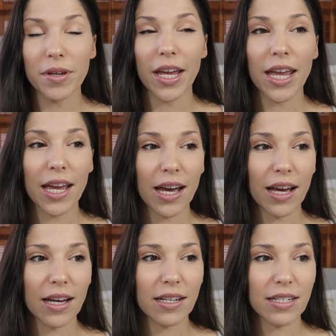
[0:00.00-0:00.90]

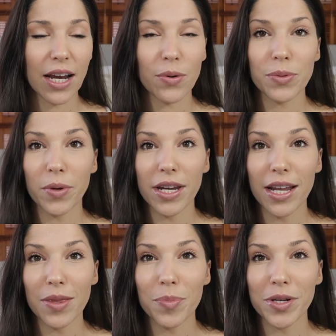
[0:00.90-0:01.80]
and I was working
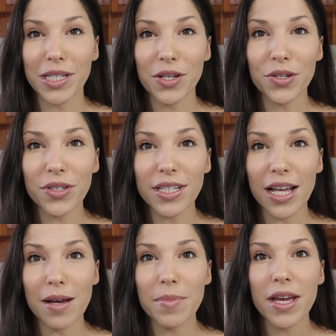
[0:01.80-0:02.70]
at the Boys and Girls
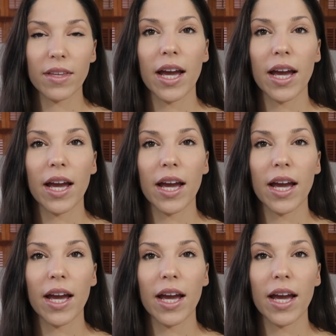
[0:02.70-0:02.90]
Club.